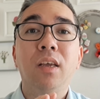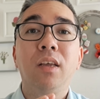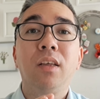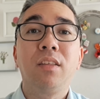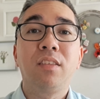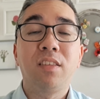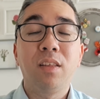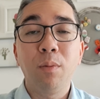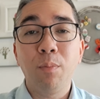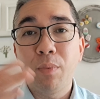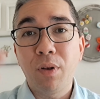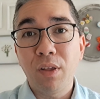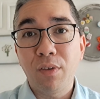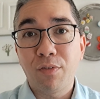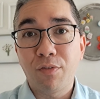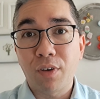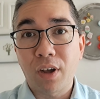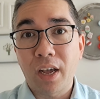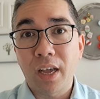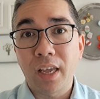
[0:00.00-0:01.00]

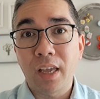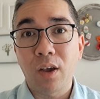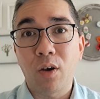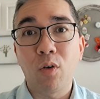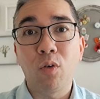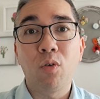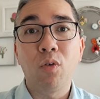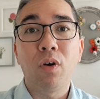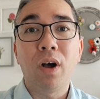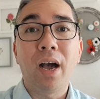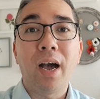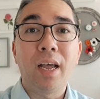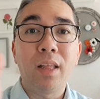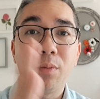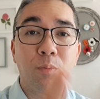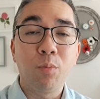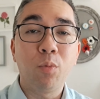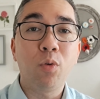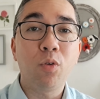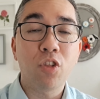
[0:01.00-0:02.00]
simplify or
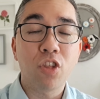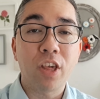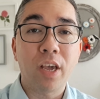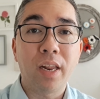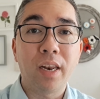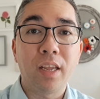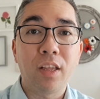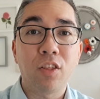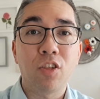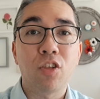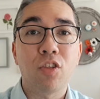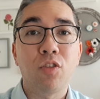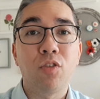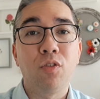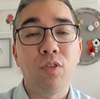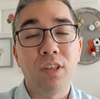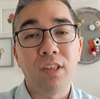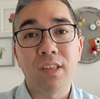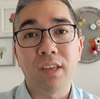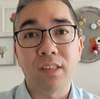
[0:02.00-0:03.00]
add more challenge to
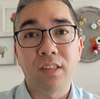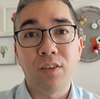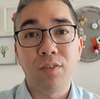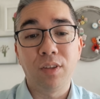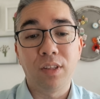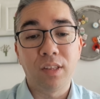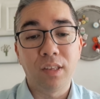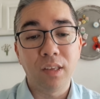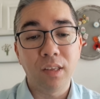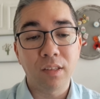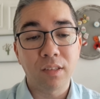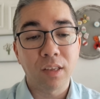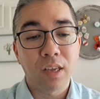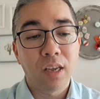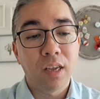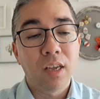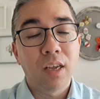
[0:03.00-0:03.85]
these activities,